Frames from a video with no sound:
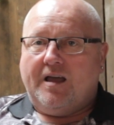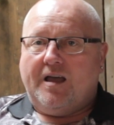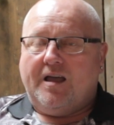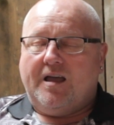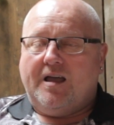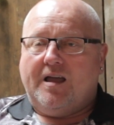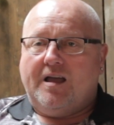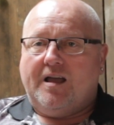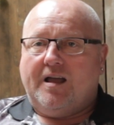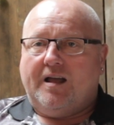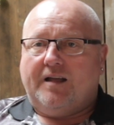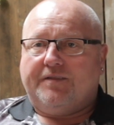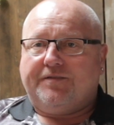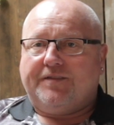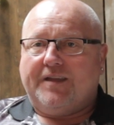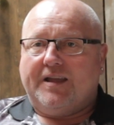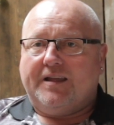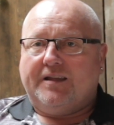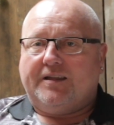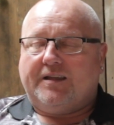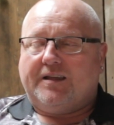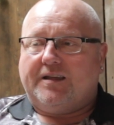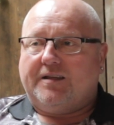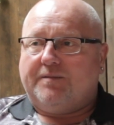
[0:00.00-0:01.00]
I
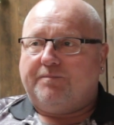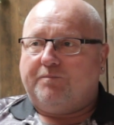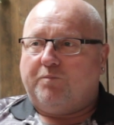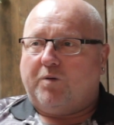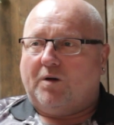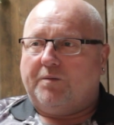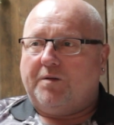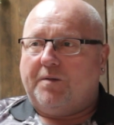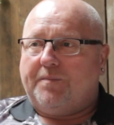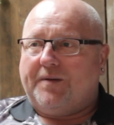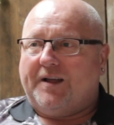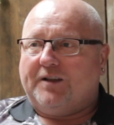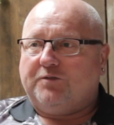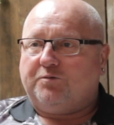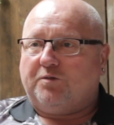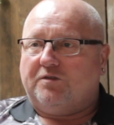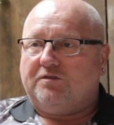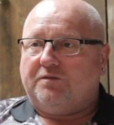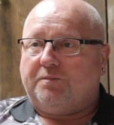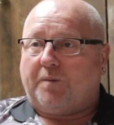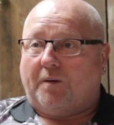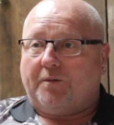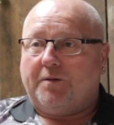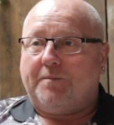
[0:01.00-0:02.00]
think one of my best
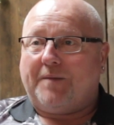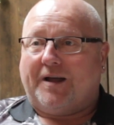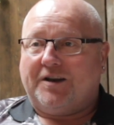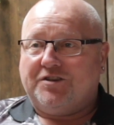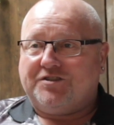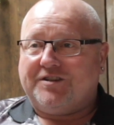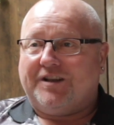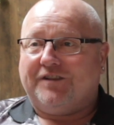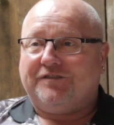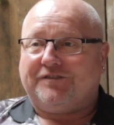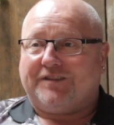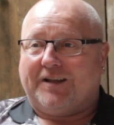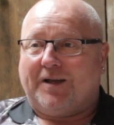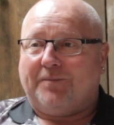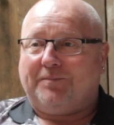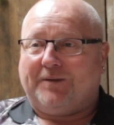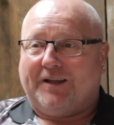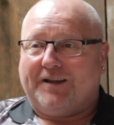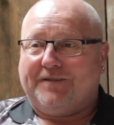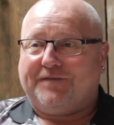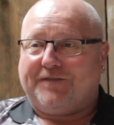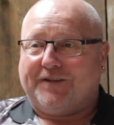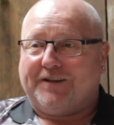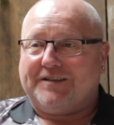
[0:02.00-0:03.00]
ones was probably Manchester. I
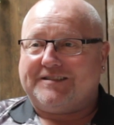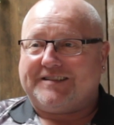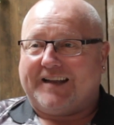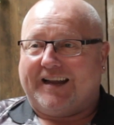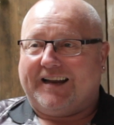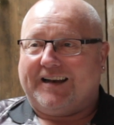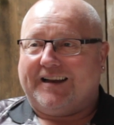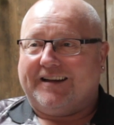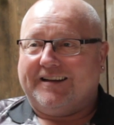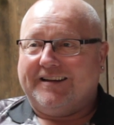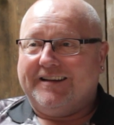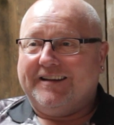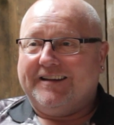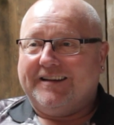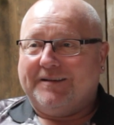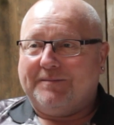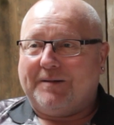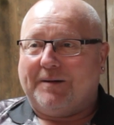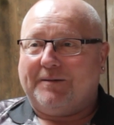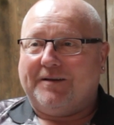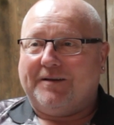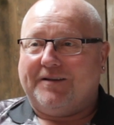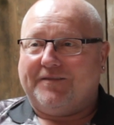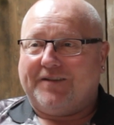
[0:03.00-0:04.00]
played Phil Taylor,
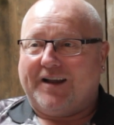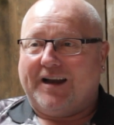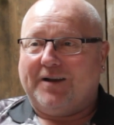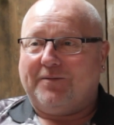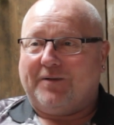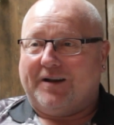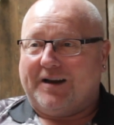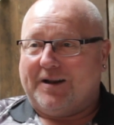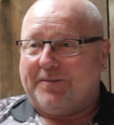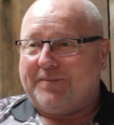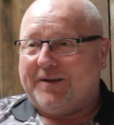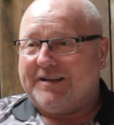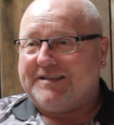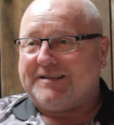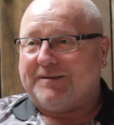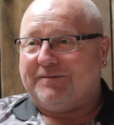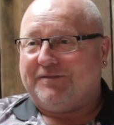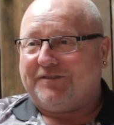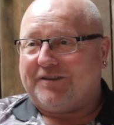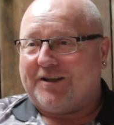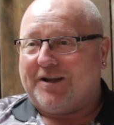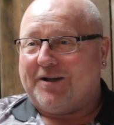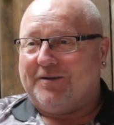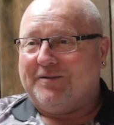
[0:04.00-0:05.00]
Merrick Vale, and I beat him,
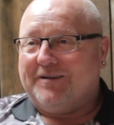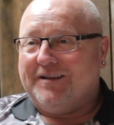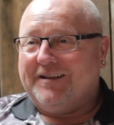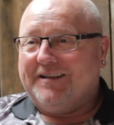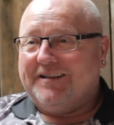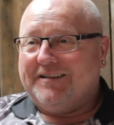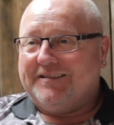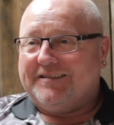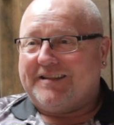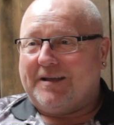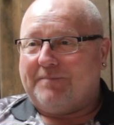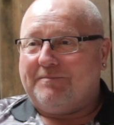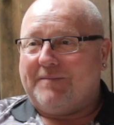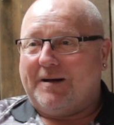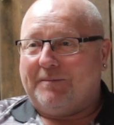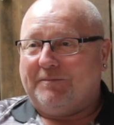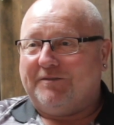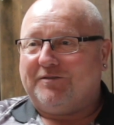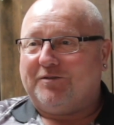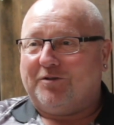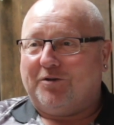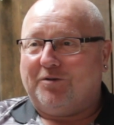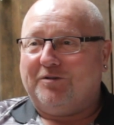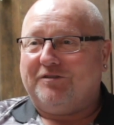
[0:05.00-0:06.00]
so them
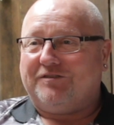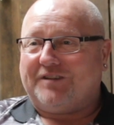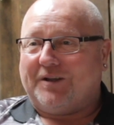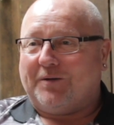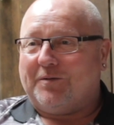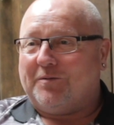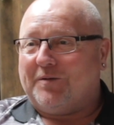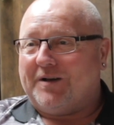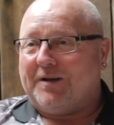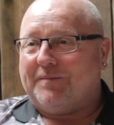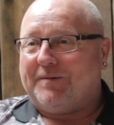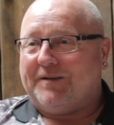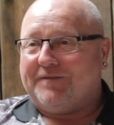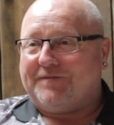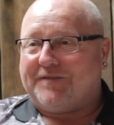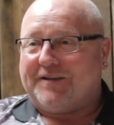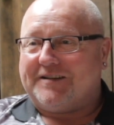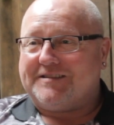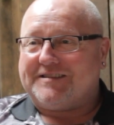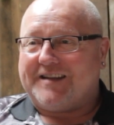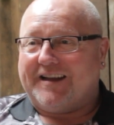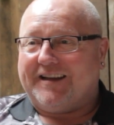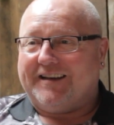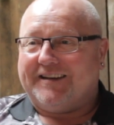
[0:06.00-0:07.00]
memories will always stay with when you beat
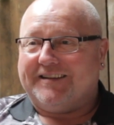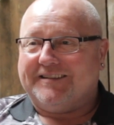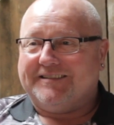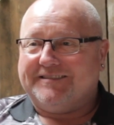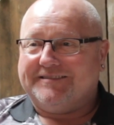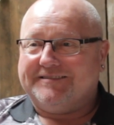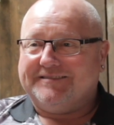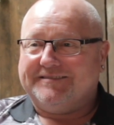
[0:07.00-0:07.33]
Phil Taylor.